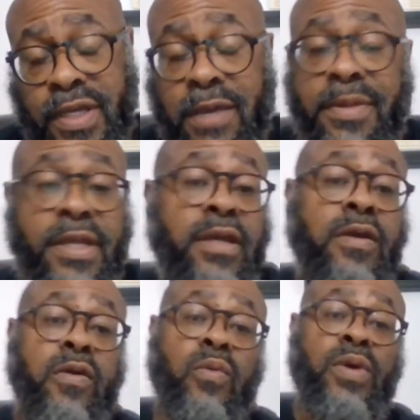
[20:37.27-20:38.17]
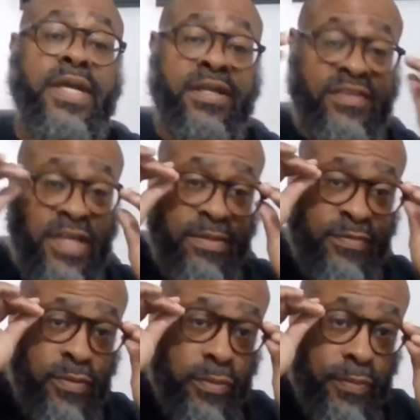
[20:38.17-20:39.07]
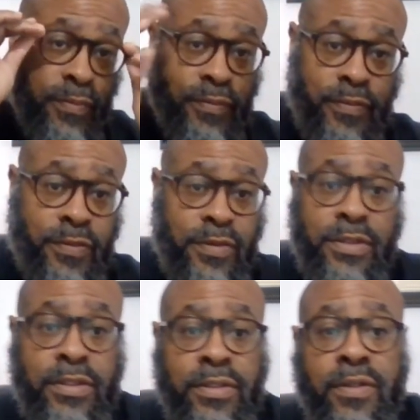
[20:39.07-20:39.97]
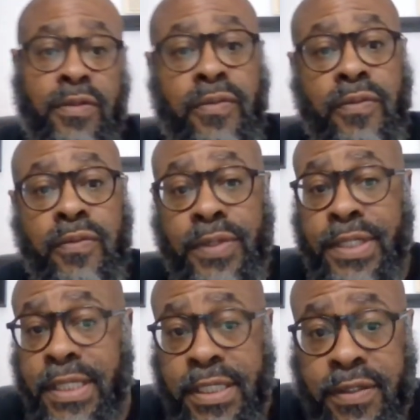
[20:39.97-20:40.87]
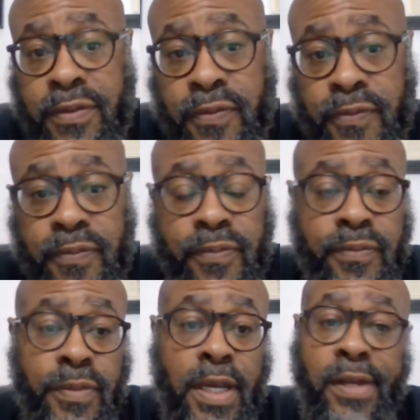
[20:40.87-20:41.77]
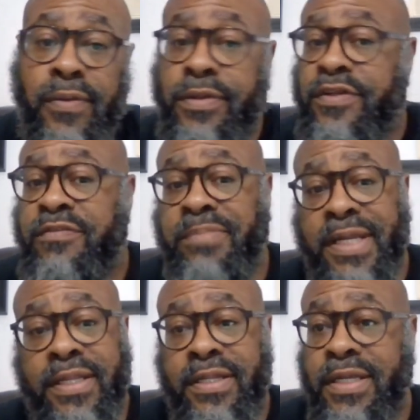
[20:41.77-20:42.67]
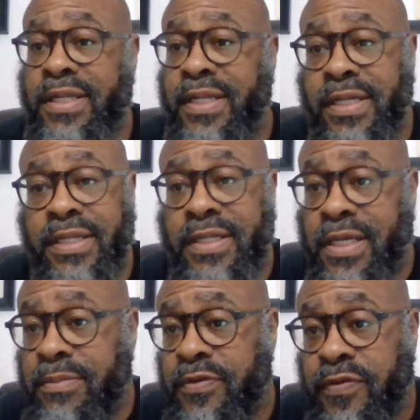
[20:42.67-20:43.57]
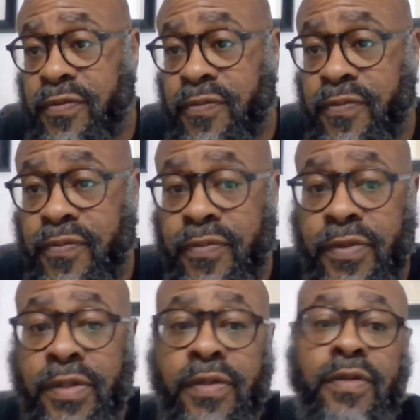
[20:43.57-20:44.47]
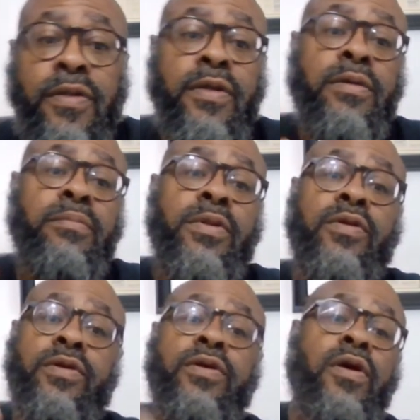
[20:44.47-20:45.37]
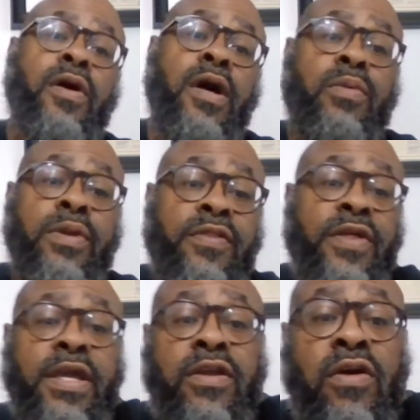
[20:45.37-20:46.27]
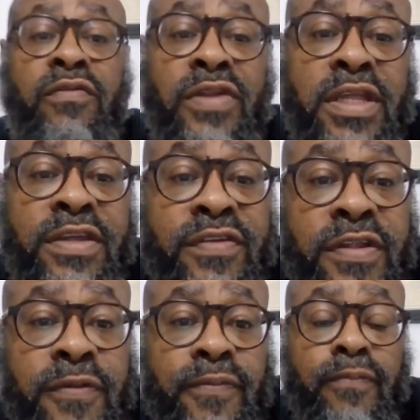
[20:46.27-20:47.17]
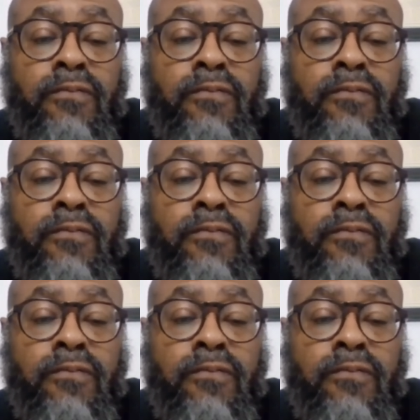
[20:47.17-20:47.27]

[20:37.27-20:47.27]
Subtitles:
I mean, what can James do? You know, what can he do? I don't expect it to end anytime soon. But look, y'all, I want to thank y'all for listening.